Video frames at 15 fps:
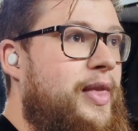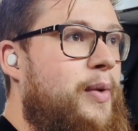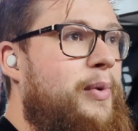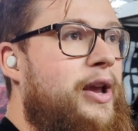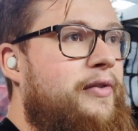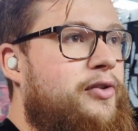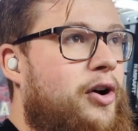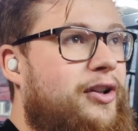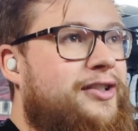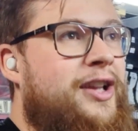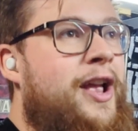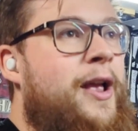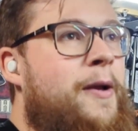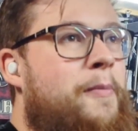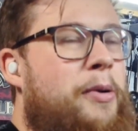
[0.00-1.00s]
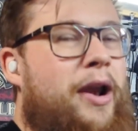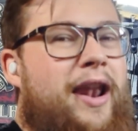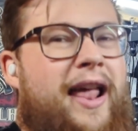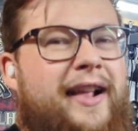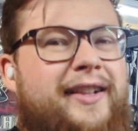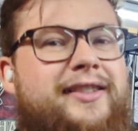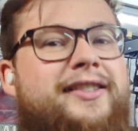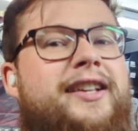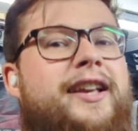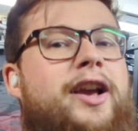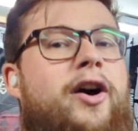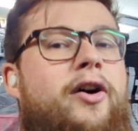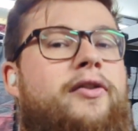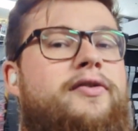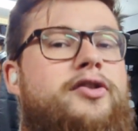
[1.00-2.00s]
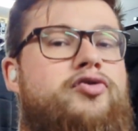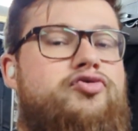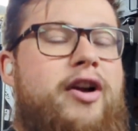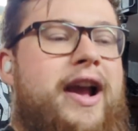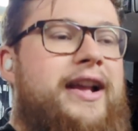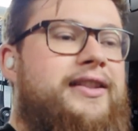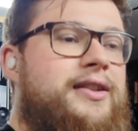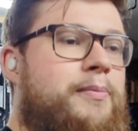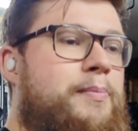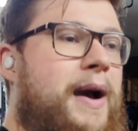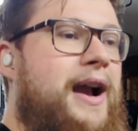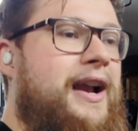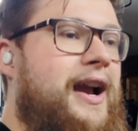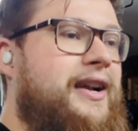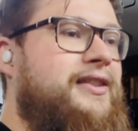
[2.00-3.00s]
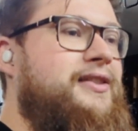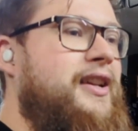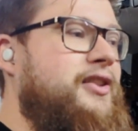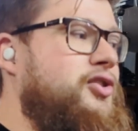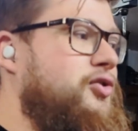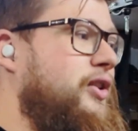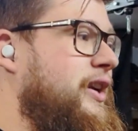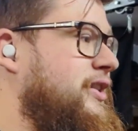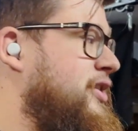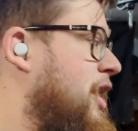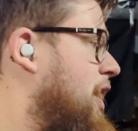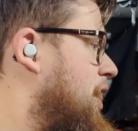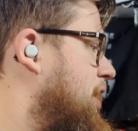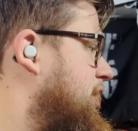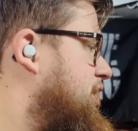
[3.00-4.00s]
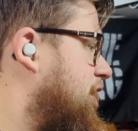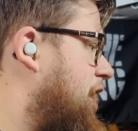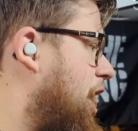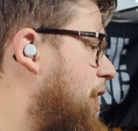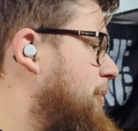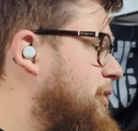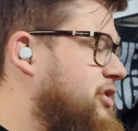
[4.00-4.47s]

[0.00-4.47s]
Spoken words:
Then we have got plenty of great back accessories to come.